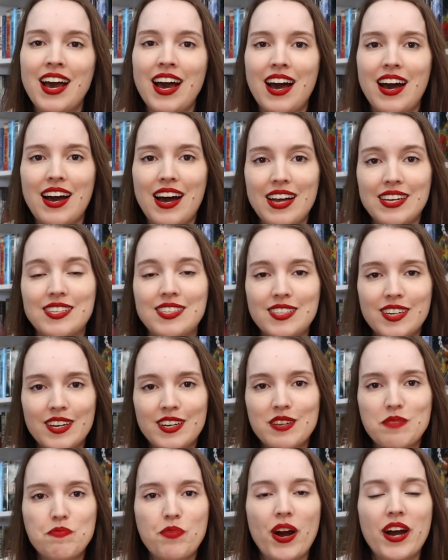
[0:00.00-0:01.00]
I
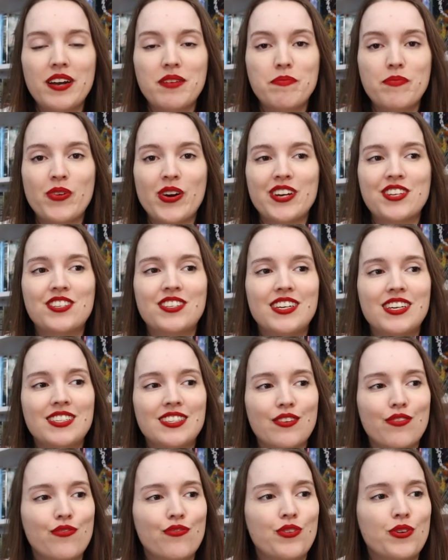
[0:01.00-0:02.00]
started Pride and
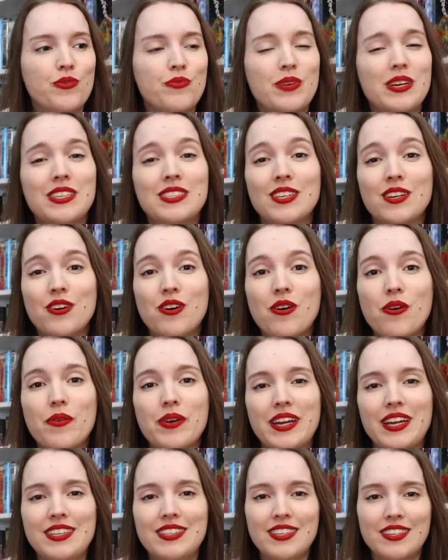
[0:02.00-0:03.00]
Prejudice a few weeks ago
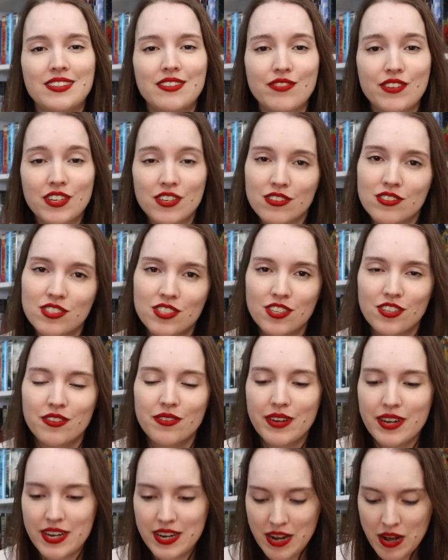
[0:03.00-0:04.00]
and I didn't even continue
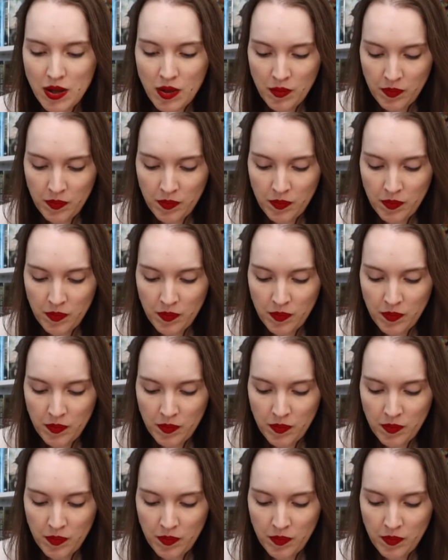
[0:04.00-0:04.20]
it,